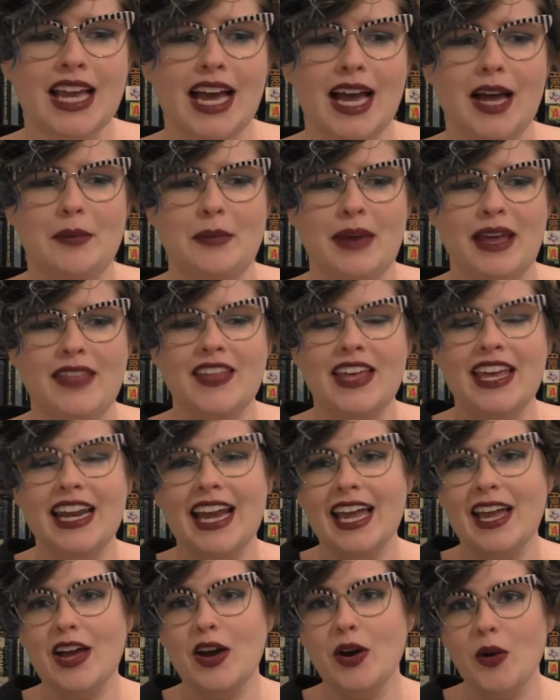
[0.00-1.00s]
And then
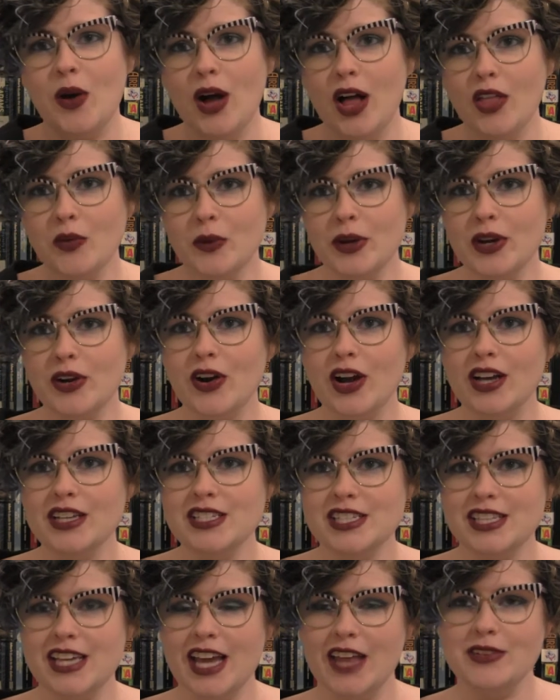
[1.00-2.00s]
I go all the way across
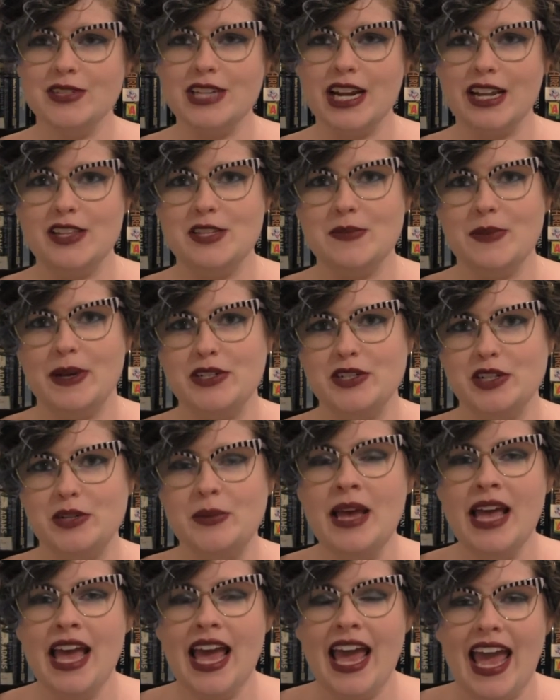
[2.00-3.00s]
to the other side of the
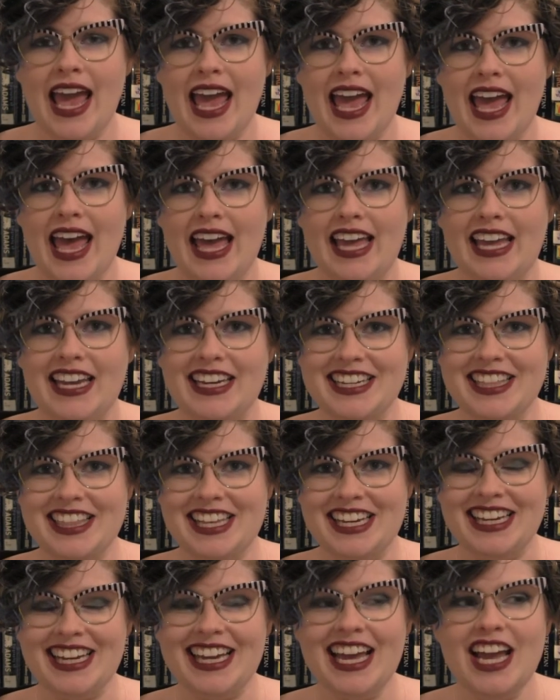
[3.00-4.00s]
spectrum and
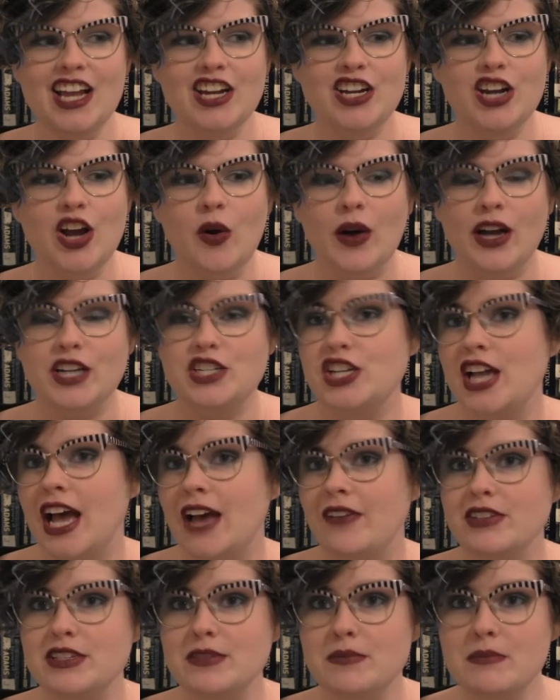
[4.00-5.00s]
think, no, I should
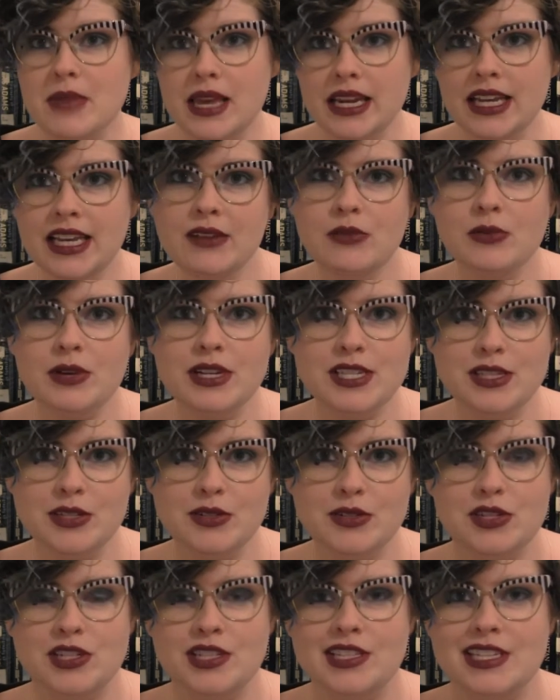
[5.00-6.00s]
have as many
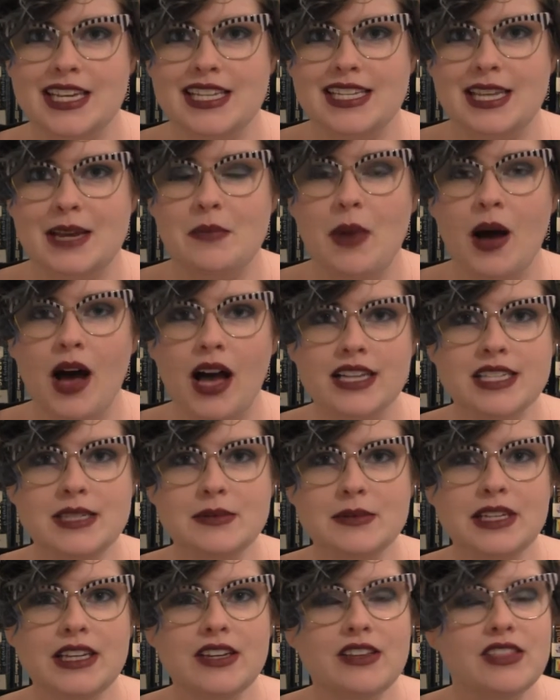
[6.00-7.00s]
resolutions as I
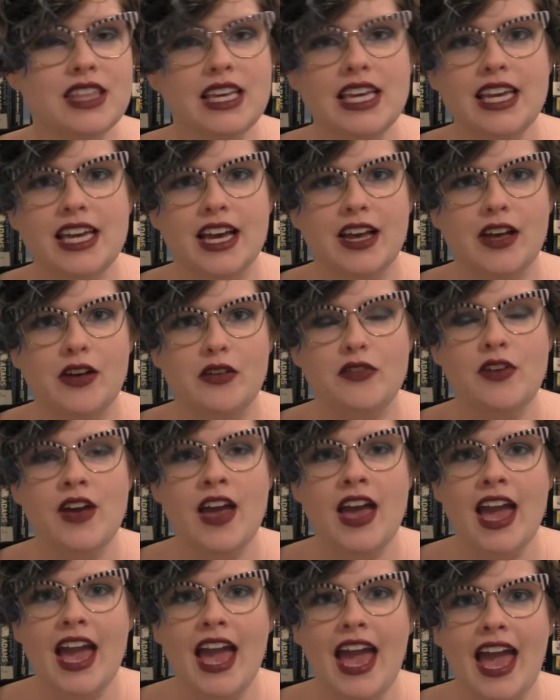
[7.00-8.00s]
possibly could think of.
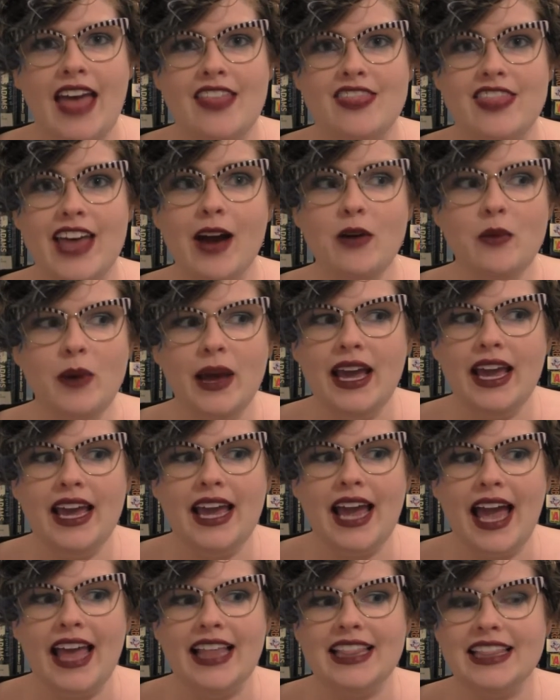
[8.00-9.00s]
And that
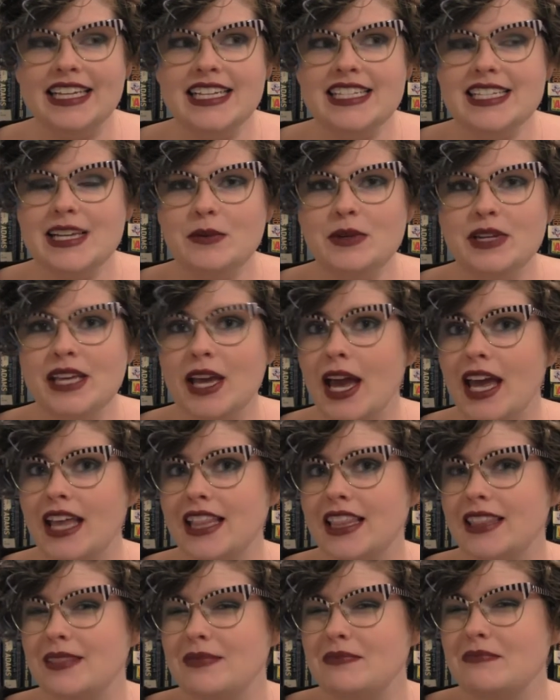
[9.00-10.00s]
way, at least I would
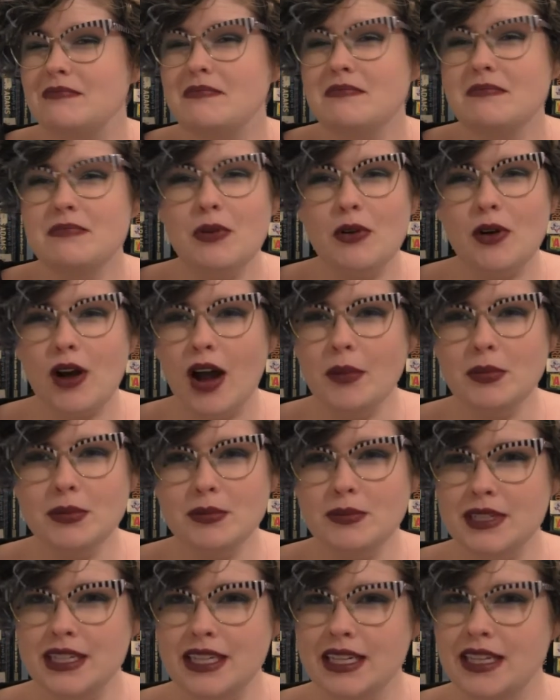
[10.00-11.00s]
get
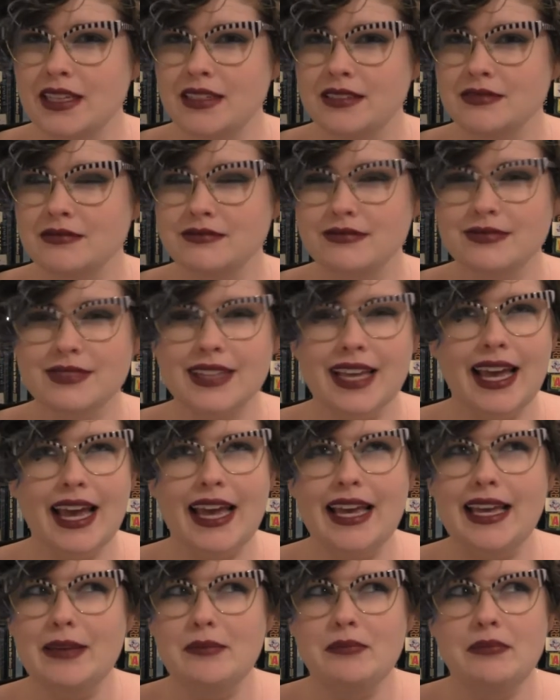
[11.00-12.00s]
probably
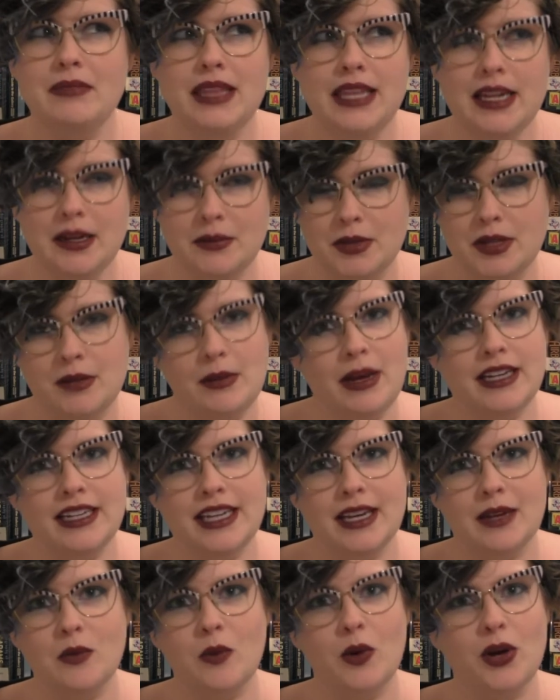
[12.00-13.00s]
minimum, I'd
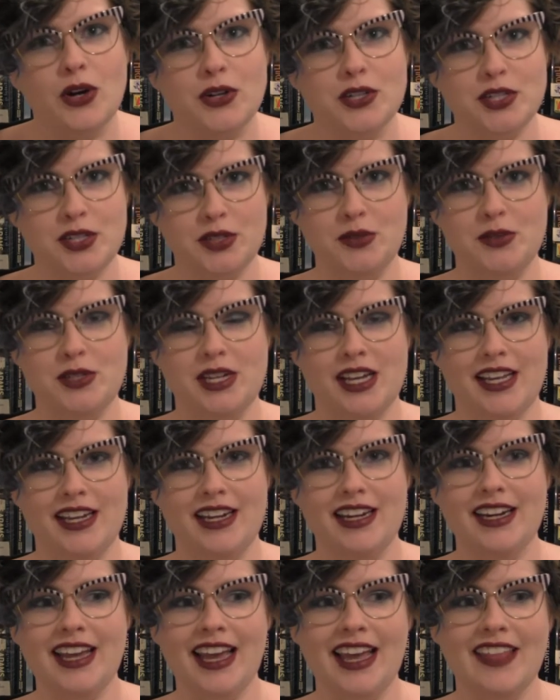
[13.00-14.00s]
get 1 or 2
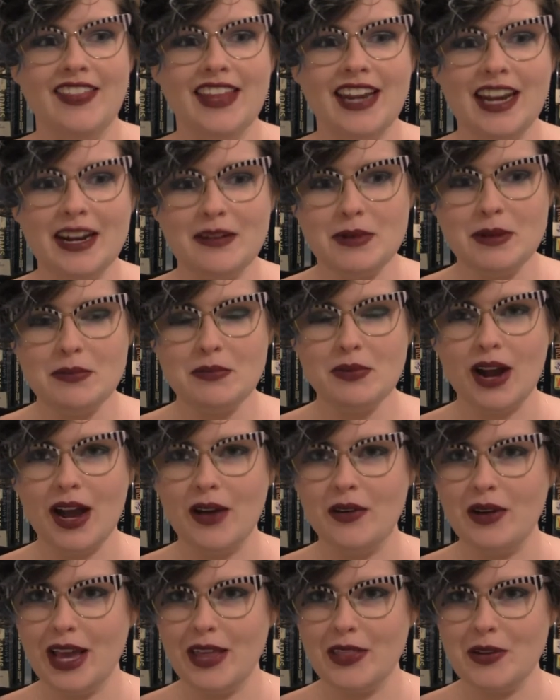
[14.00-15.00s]
done. And then I'd be
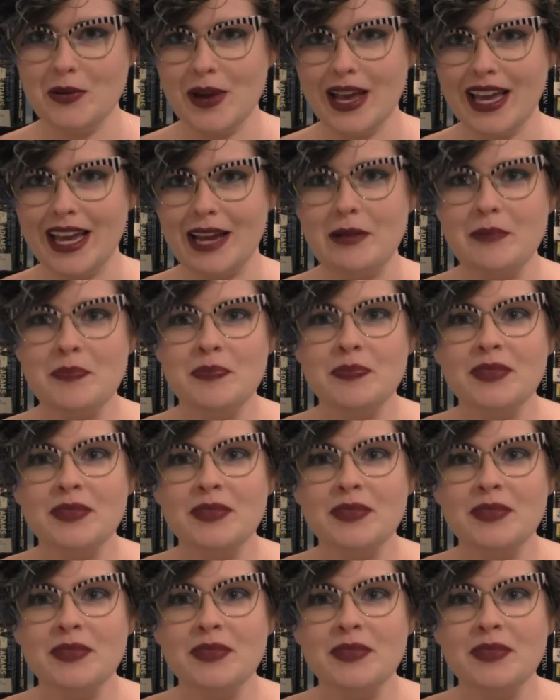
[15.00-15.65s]
proud either way.